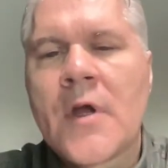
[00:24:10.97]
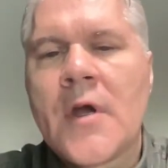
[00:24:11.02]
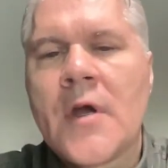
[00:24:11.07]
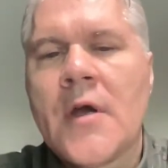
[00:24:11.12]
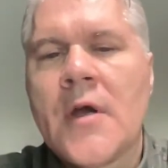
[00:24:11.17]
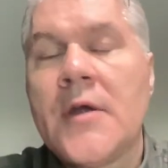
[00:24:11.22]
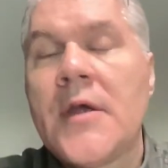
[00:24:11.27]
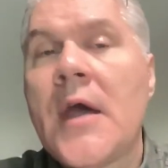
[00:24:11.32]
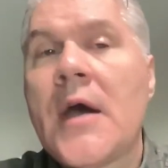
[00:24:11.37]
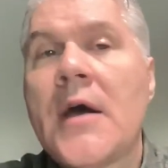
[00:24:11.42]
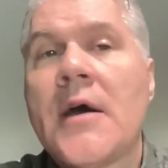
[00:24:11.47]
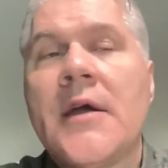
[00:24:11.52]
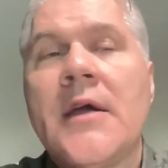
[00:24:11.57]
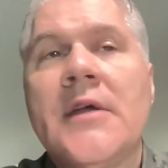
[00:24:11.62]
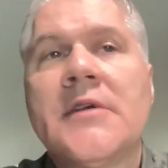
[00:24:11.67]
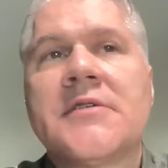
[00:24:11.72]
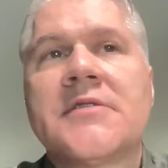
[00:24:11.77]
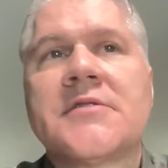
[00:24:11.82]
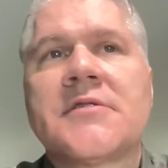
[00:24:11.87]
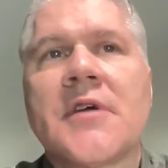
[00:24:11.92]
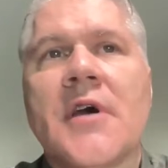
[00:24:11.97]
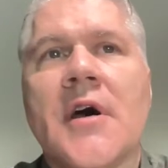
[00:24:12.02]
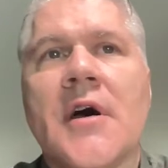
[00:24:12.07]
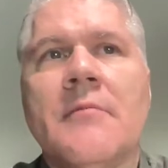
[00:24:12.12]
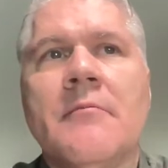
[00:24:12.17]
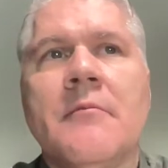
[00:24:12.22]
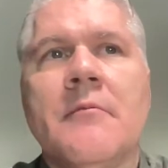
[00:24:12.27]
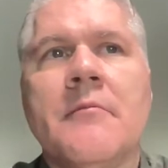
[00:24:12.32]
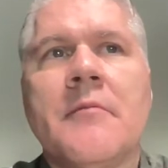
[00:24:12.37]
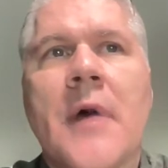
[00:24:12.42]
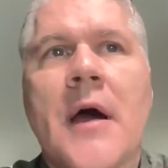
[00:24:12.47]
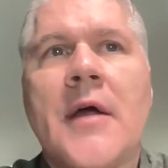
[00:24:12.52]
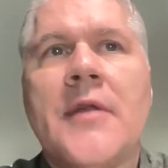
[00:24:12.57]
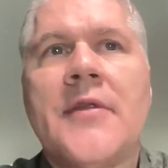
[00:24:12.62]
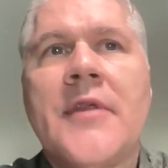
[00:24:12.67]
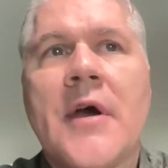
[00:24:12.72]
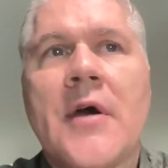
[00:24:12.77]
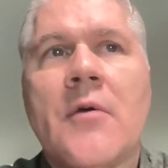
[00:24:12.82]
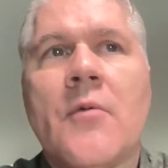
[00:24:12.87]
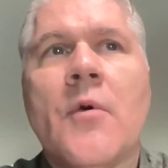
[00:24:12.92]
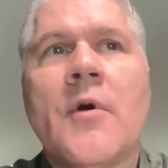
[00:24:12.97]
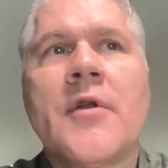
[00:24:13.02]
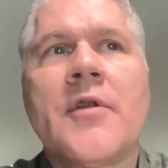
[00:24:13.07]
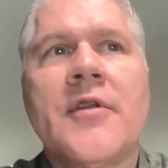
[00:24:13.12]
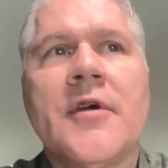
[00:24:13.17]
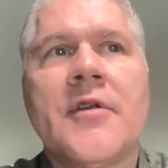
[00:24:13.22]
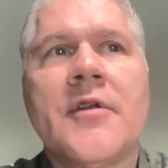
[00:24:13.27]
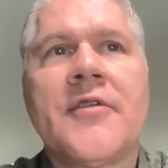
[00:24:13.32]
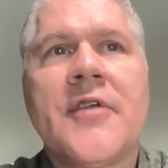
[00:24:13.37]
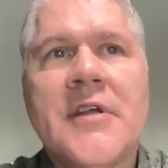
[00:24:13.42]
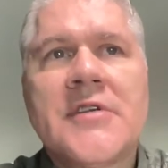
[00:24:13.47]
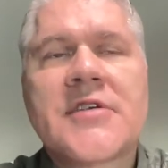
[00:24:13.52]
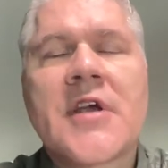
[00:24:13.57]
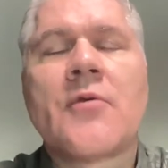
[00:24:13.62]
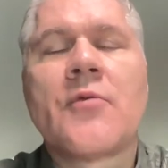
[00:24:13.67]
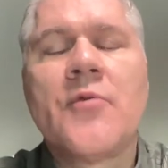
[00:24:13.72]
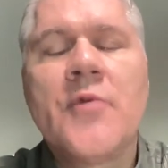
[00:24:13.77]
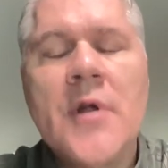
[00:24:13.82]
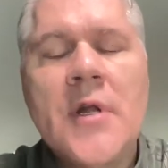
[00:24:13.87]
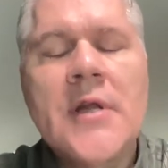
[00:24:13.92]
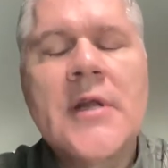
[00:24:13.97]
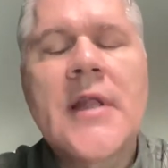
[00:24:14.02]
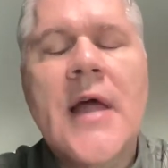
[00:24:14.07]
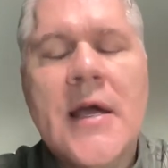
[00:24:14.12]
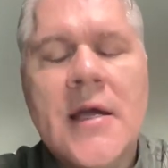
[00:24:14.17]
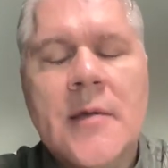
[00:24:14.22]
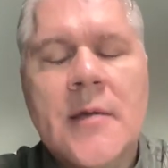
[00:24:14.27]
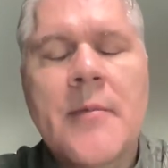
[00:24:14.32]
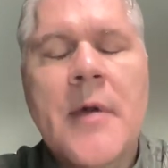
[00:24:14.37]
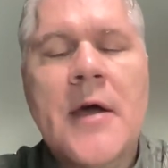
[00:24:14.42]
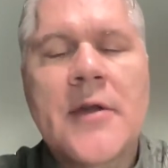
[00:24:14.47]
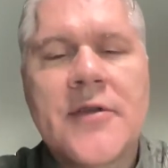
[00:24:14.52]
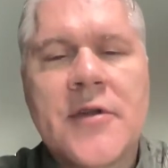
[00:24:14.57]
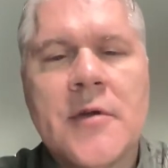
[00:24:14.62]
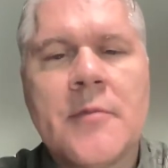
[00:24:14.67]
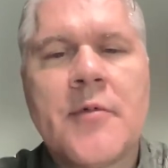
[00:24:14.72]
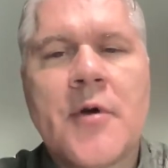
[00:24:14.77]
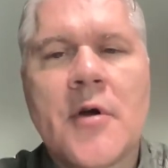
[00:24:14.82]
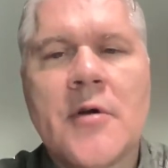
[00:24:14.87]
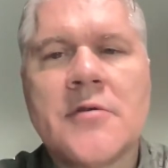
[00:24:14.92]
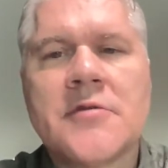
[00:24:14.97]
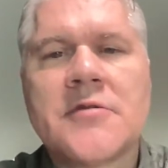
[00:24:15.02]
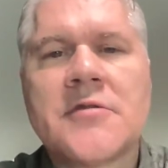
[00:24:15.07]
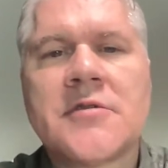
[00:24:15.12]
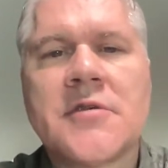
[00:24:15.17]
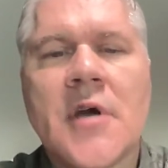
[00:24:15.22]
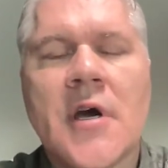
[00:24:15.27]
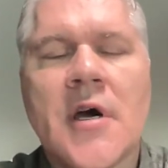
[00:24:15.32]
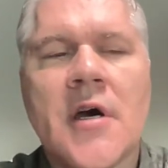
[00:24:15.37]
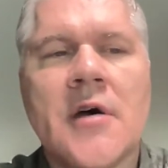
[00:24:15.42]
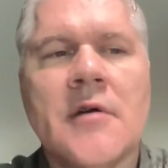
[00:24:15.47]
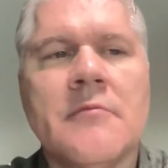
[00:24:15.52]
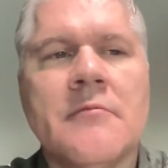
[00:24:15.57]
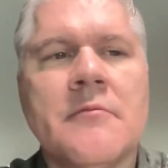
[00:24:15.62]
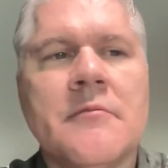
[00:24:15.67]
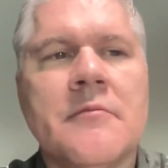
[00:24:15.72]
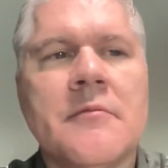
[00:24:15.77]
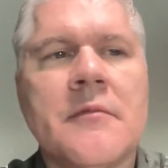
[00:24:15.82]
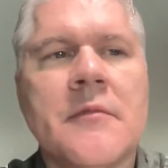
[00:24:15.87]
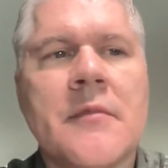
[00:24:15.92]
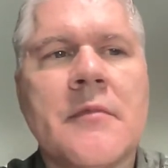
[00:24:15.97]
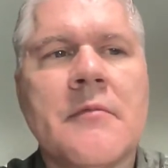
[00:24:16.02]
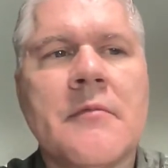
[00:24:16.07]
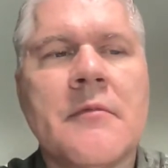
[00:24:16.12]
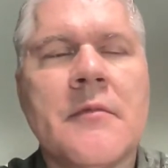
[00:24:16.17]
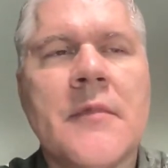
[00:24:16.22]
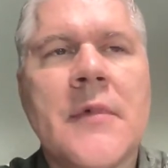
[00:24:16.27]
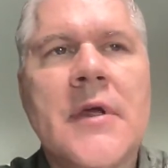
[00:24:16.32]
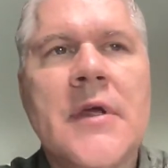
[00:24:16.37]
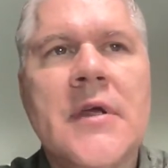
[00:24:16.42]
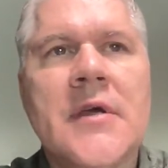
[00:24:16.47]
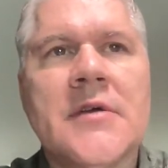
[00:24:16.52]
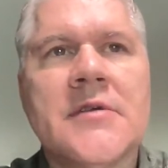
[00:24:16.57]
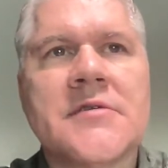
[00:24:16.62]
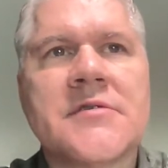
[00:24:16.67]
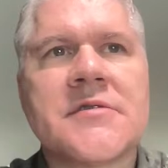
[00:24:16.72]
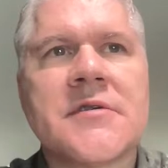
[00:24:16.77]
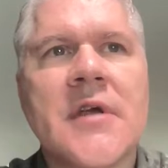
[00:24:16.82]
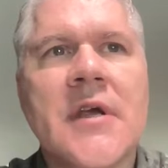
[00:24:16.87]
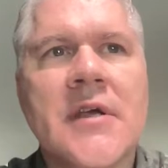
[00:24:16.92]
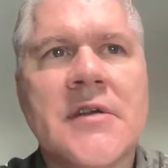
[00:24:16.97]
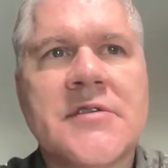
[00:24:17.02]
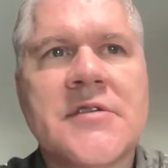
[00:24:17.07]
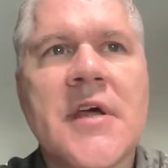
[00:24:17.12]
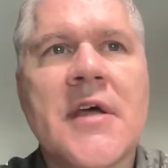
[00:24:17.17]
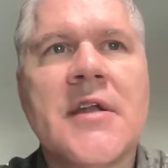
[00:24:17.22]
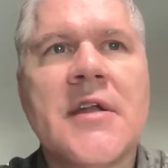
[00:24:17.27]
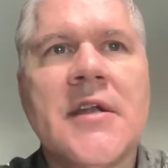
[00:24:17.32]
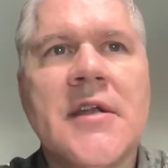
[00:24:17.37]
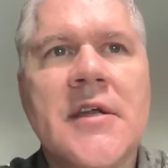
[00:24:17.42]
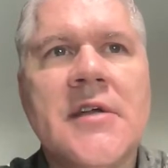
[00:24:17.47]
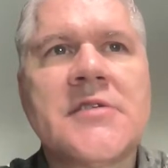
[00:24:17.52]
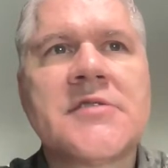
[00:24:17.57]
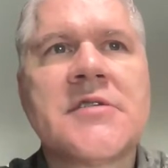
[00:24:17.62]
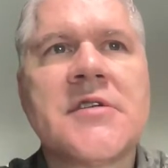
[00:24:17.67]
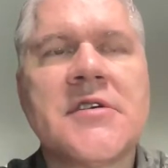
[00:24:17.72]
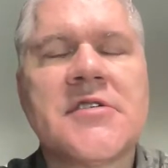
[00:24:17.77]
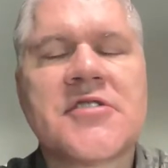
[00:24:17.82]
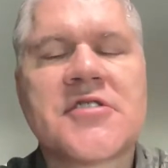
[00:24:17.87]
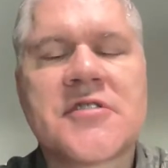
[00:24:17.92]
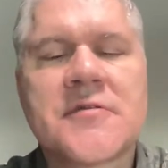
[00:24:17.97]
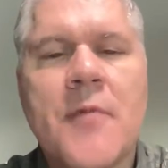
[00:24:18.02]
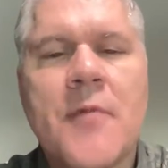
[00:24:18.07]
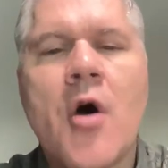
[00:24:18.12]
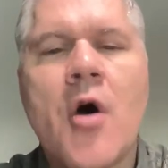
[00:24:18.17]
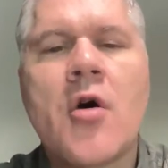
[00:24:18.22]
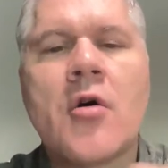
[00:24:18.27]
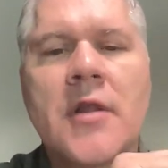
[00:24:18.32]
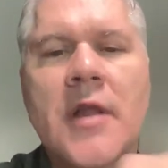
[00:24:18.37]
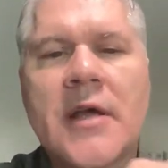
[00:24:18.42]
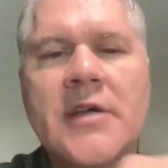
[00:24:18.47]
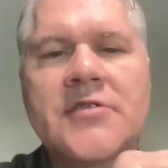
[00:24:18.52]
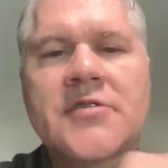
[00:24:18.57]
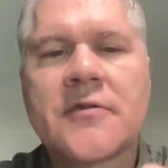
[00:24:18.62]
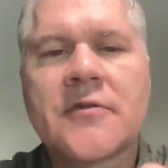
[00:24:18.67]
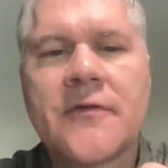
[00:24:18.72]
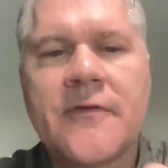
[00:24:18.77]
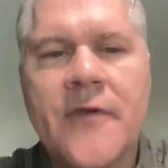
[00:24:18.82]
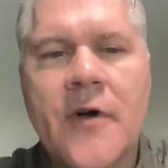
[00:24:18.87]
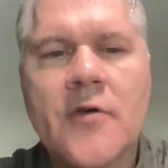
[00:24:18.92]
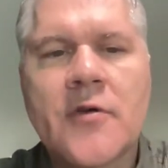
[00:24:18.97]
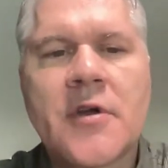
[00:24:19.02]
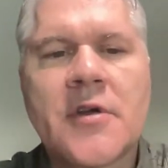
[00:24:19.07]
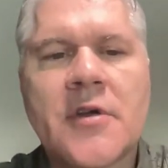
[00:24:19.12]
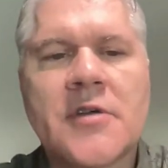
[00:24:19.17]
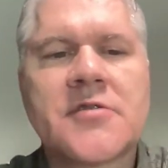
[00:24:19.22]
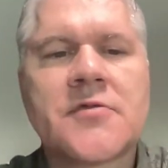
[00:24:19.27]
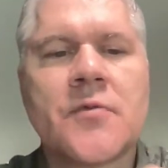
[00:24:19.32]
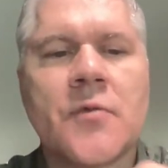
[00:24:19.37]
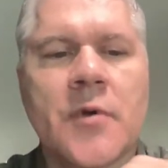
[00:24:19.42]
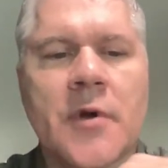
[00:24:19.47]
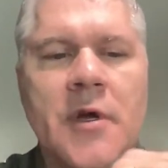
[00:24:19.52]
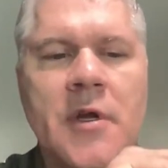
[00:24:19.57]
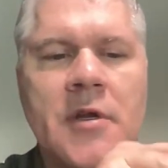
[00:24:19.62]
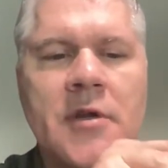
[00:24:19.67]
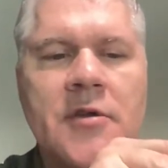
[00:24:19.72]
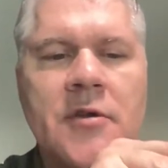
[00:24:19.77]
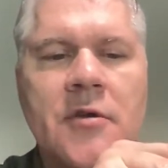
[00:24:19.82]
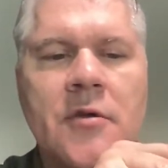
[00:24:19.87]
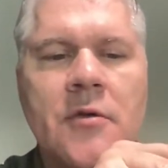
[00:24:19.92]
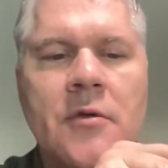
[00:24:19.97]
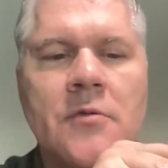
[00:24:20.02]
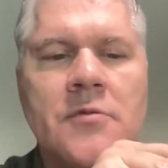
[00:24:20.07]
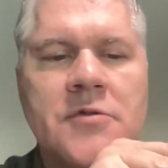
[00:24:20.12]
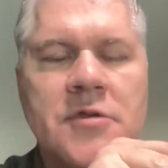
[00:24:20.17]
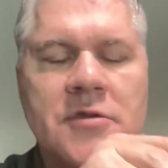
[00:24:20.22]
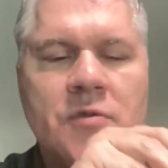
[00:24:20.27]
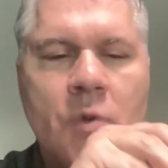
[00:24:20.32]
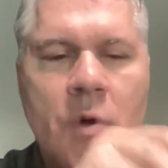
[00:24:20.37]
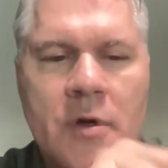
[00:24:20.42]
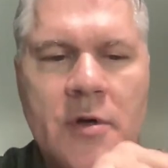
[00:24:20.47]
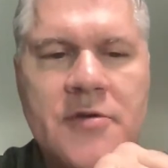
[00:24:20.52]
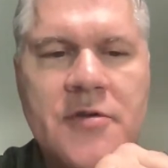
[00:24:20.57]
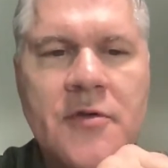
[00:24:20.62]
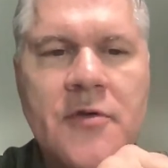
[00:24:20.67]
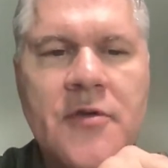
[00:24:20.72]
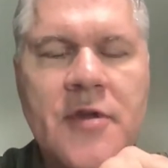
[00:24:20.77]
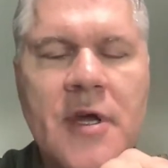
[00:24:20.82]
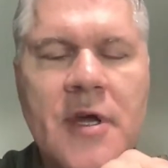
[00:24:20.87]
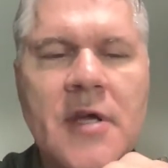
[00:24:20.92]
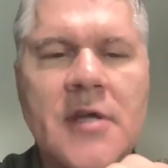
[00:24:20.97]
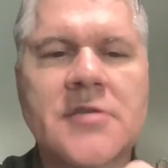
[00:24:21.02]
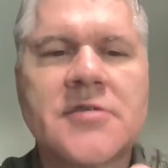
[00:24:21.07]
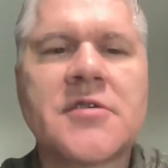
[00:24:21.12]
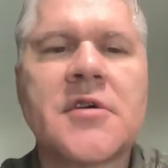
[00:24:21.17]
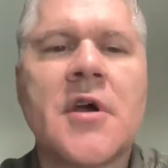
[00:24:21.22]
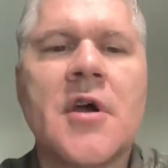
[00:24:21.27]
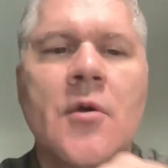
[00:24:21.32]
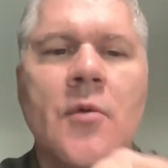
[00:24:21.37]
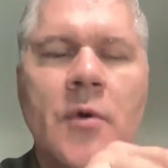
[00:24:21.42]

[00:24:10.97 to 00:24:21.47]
Yeah, it's that one of the things I really like about the approach is that it is this small laser focus. We're going to do just one or two things.